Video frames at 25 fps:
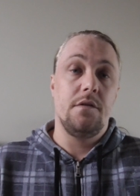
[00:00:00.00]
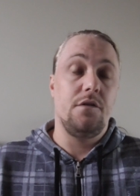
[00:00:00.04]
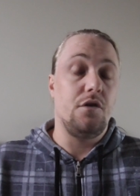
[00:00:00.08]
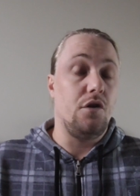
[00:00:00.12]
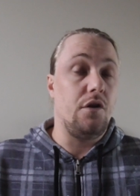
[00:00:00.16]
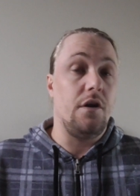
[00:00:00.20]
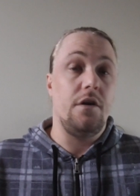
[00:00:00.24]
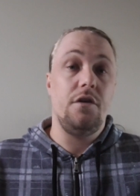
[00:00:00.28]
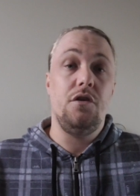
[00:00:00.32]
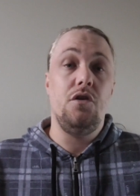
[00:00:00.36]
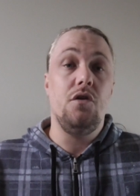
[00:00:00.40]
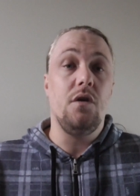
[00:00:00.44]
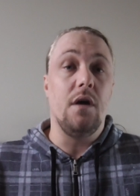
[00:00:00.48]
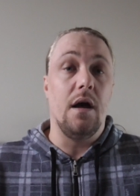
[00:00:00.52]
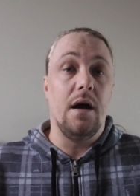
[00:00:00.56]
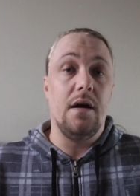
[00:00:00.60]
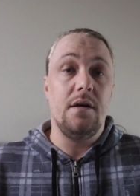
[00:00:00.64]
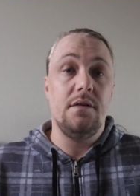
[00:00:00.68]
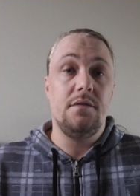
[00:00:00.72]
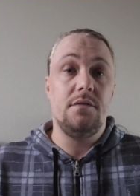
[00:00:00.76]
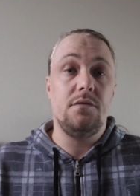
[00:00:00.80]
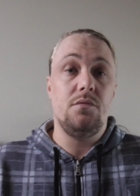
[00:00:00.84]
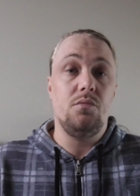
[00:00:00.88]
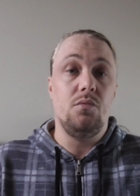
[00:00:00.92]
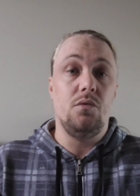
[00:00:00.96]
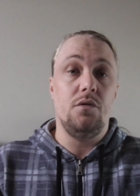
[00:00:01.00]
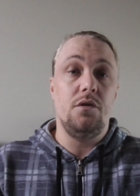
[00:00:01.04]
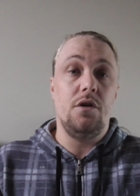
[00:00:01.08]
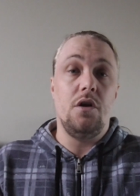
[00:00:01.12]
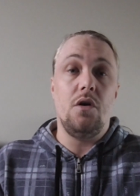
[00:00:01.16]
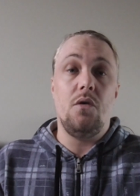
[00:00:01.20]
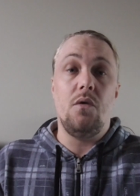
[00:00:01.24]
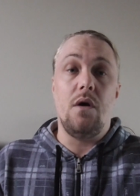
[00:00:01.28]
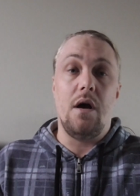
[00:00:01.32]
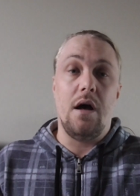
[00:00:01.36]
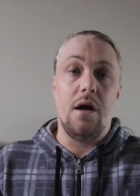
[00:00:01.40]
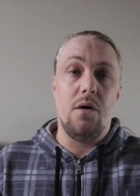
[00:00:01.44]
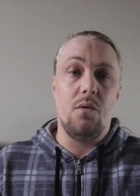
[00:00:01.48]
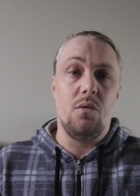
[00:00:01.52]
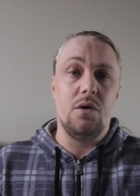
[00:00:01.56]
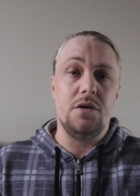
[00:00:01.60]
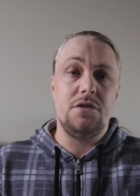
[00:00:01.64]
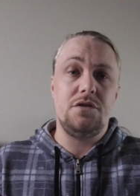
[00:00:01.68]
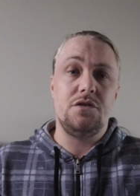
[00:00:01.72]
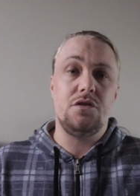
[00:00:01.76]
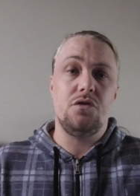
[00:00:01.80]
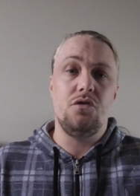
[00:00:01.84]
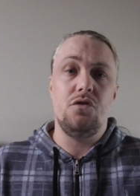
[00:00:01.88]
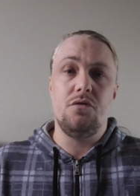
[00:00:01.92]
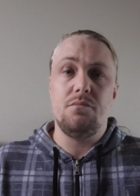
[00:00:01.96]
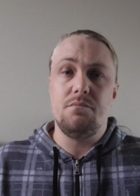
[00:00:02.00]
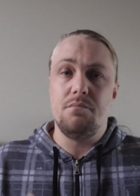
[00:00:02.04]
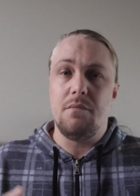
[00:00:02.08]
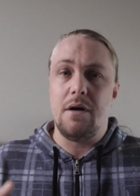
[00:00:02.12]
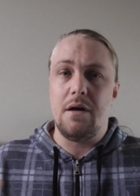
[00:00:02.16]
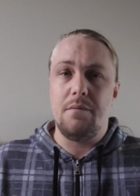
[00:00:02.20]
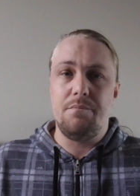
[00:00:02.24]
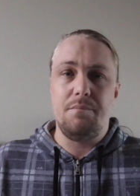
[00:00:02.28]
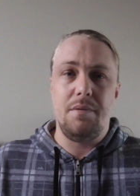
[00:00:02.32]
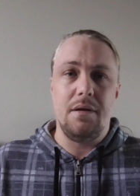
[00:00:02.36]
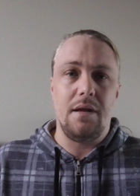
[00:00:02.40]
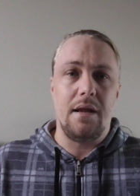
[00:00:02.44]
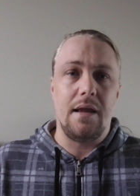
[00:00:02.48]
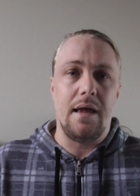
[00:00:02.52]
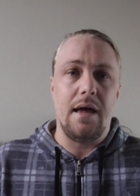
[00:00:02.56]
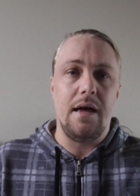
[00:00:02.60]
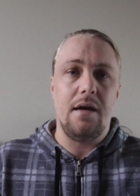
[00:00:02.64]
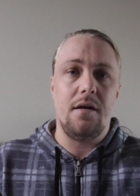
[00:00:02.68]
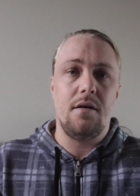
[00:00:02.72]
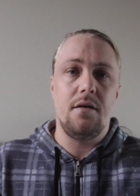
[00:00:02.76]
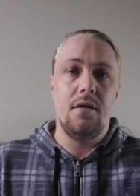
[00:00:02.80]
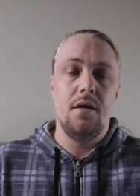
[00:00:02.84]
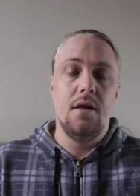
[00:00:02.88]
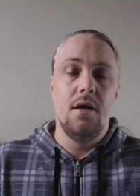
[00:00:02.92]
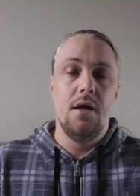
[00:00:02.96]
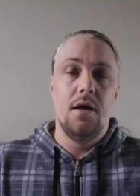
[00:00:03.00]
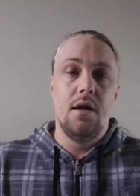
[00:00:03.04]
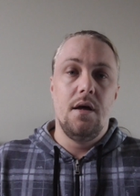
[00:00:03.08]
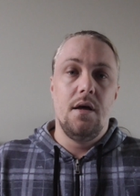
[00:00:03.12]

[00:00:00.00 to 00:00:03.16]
So that you guys will know how what Scoot might be like.